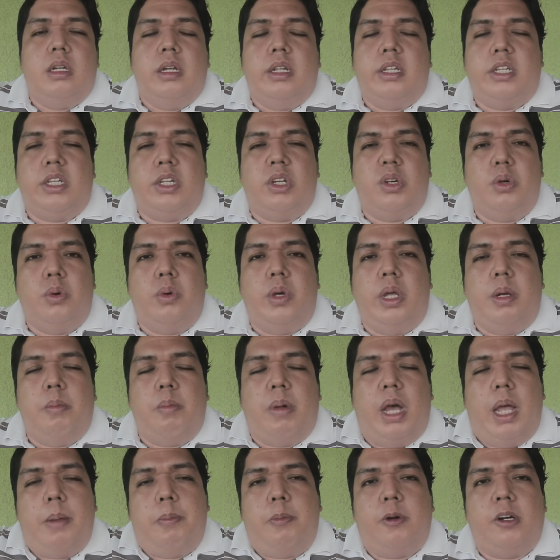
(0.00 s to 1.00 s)
So in
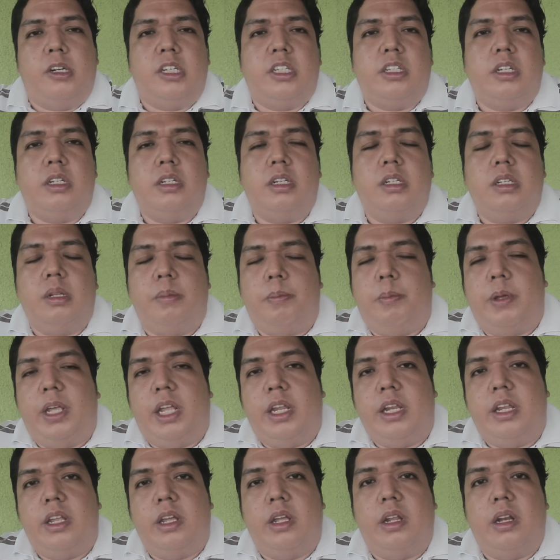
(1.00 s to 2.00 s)
my personal
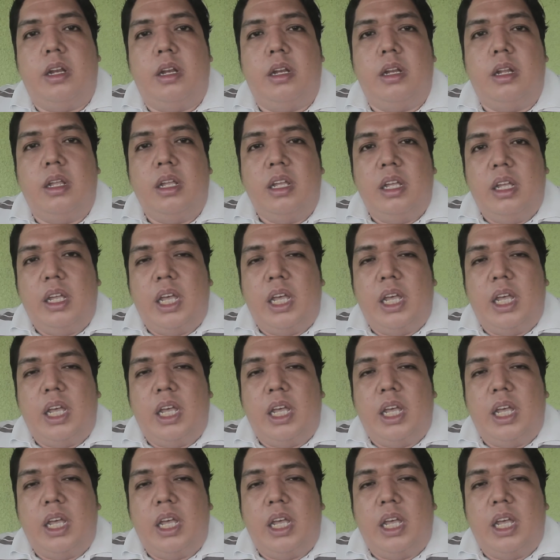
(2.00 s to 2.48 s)
opinion,